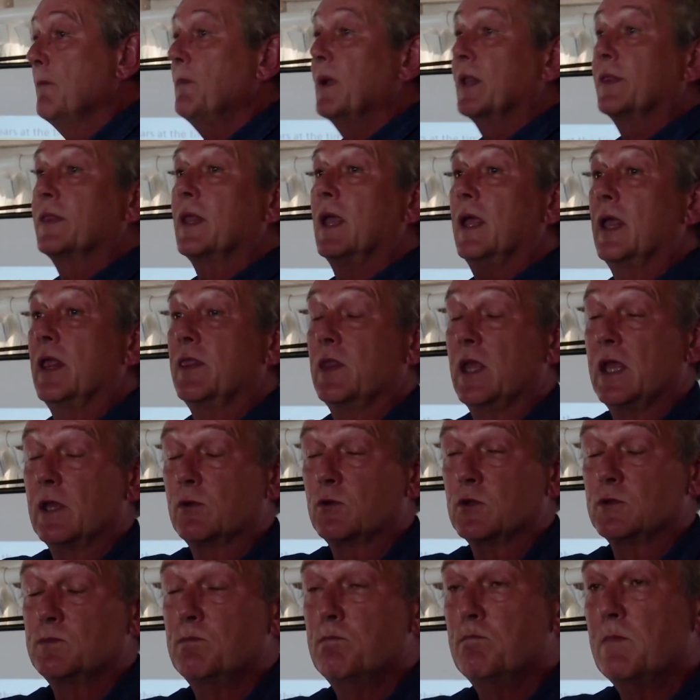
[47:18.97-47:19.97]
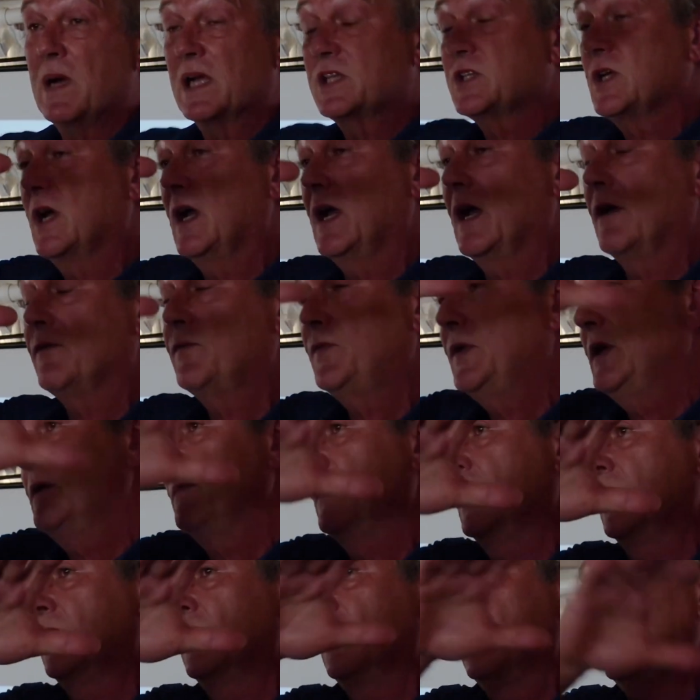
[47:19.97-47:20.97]
but it was much higher
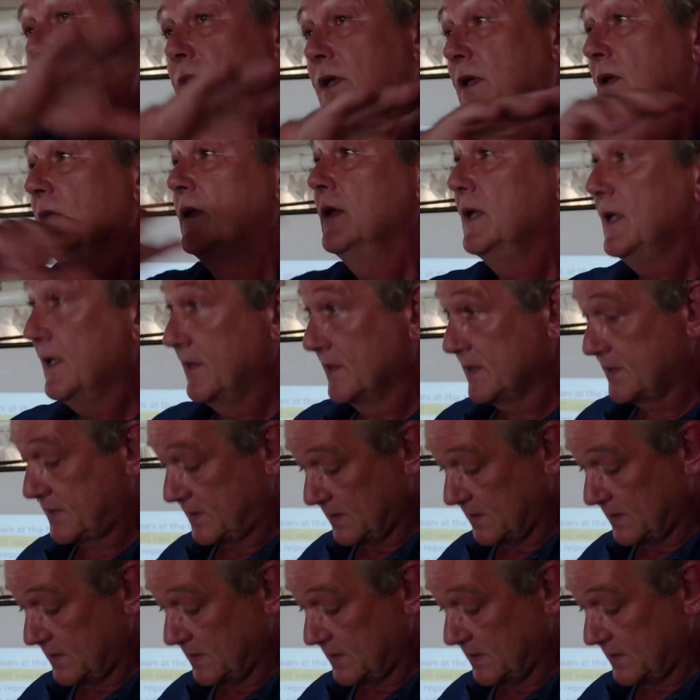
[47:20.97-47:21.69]
female on the, in the